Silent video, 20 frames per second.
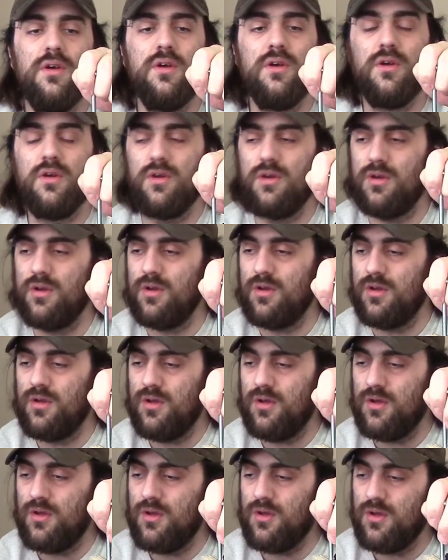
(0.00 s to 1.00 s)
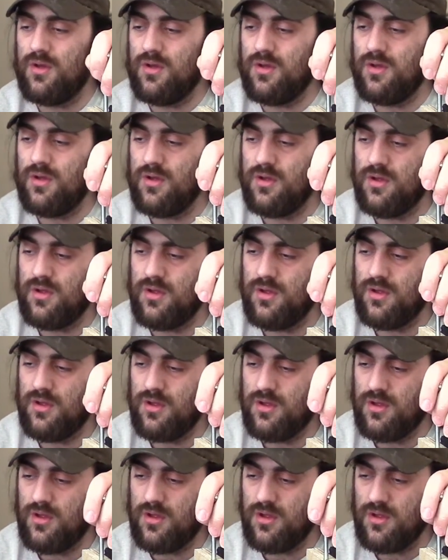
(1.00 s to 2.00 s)

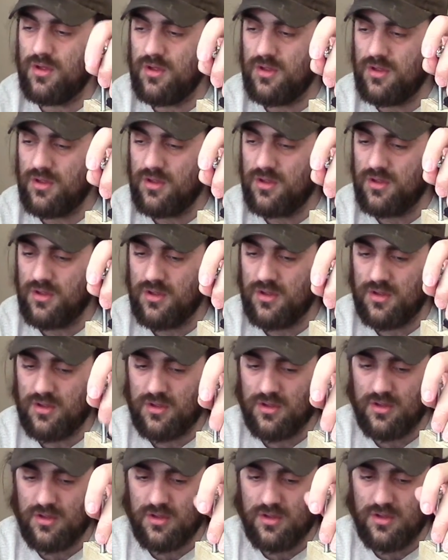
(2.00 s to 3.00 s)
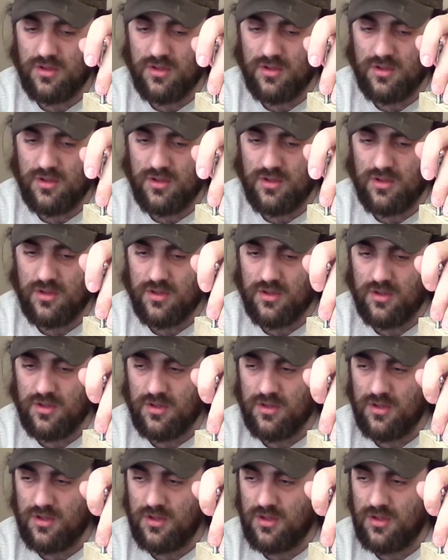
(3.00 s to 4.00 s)

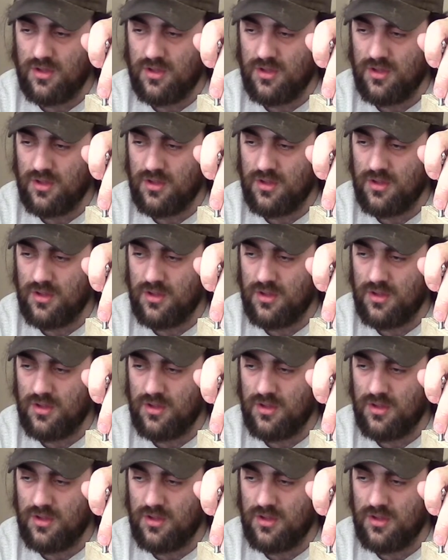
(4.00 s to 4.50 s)
(silent)